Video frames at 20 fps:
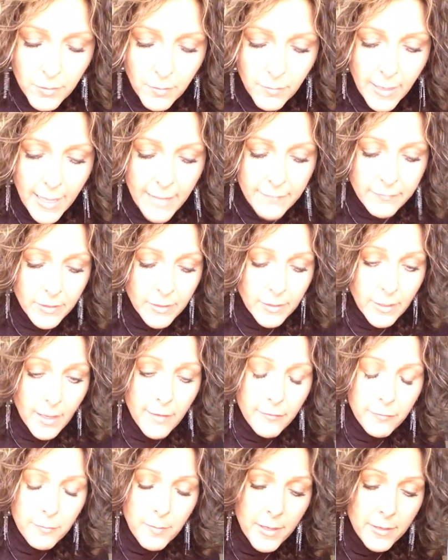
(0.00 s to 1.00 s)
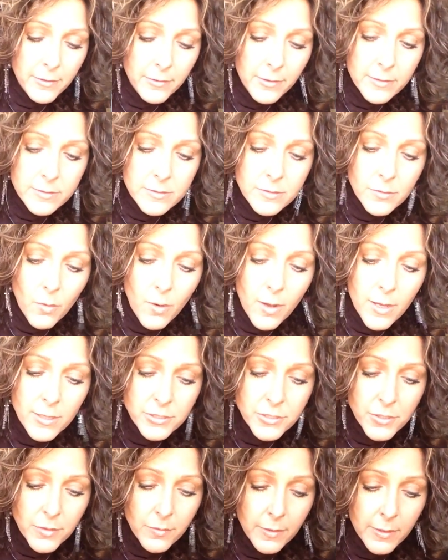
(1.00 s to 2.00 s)
you don't have enough butternut
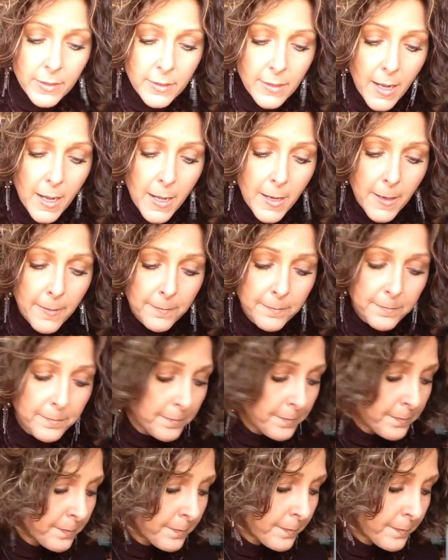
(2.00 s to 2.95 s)
squash, you could, um,